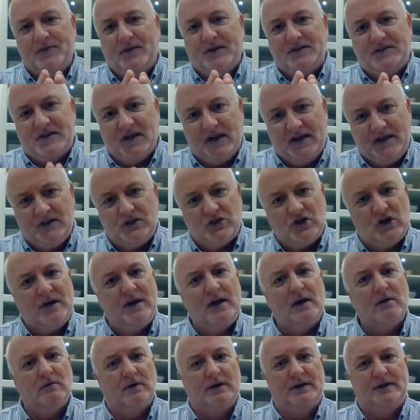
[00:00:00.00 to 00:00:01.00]
The danger
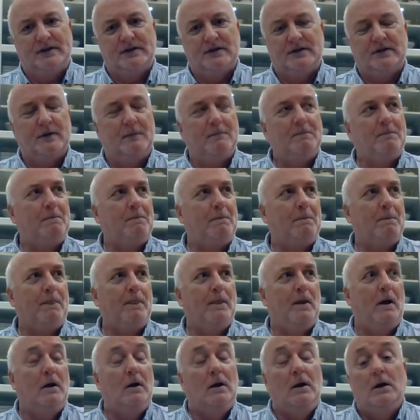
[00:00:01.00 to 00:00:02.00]
here is
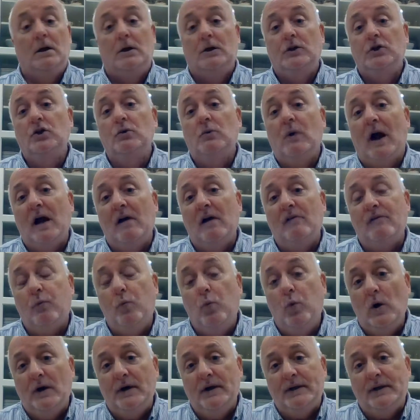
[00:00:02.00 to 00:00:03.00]
you have
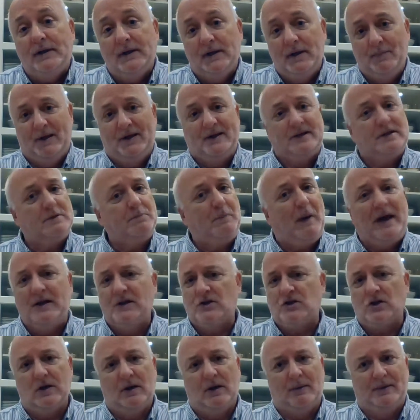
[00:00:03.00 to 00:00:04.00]
word limits,
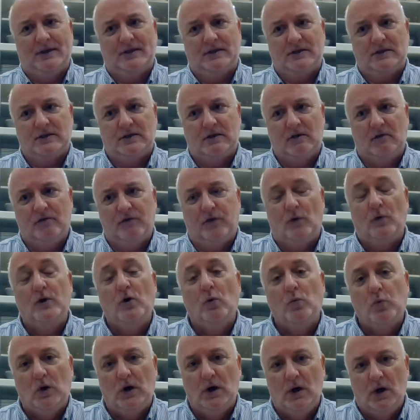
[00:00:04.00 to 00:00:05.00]
page limits for
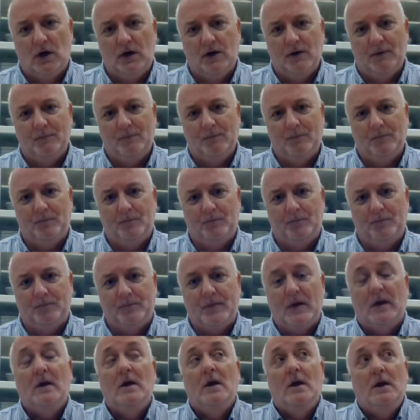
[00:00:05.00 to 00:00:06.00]
your work.
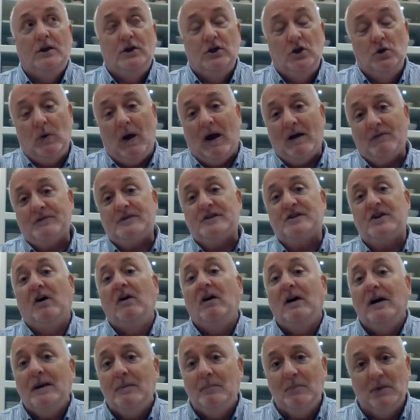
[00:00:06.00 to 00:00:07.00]
You have
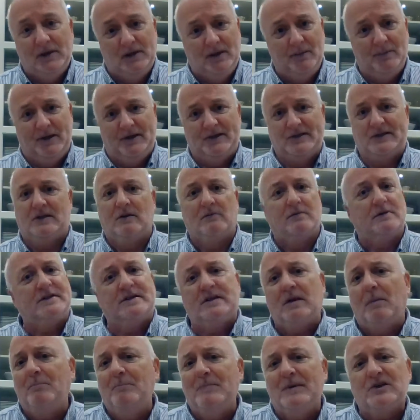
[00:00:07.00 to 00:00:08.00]
time limits. There are
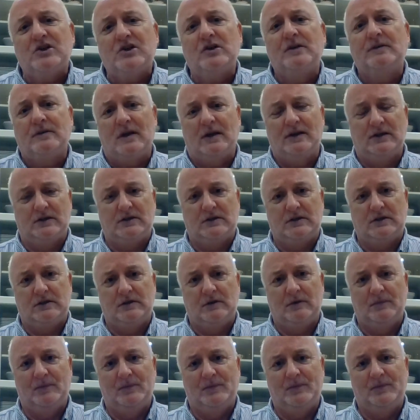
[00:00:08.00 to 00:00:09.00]
submission
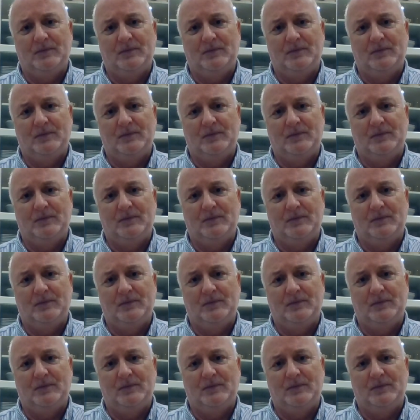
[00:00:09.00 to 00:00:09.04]
dates.